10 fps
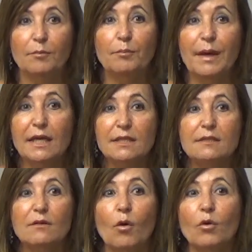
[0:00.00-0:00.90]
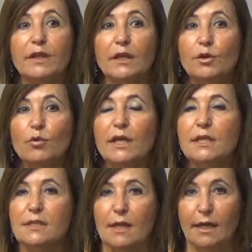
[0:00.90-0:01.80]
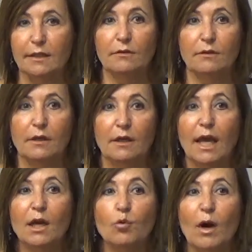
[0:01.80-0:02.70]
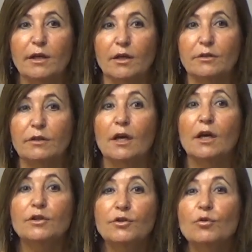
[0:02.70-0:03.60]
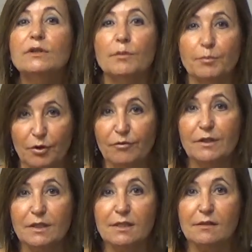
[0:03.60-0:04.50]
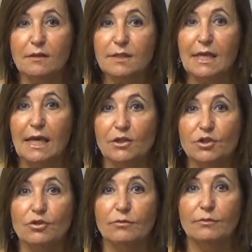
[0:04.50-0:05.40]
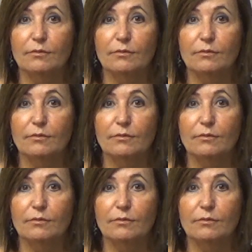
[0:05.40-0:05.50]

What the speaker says: based on the new insight acquired during the previous stage.